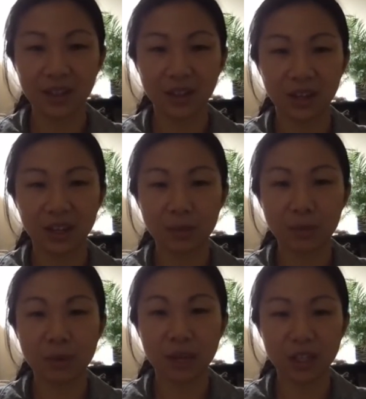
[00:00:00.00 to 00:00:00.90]
Create as
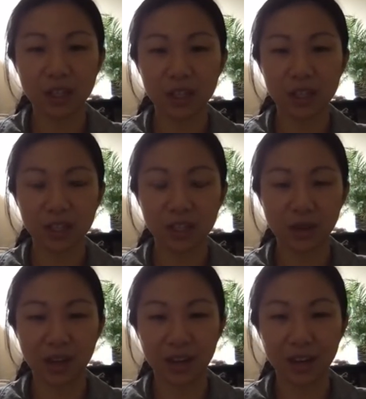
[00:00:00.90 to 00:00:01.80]
much tension as you
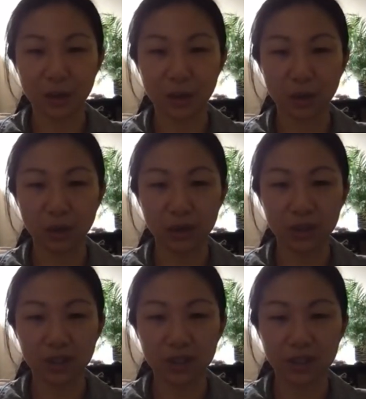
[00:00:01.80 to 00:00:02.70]
can in your shoulders.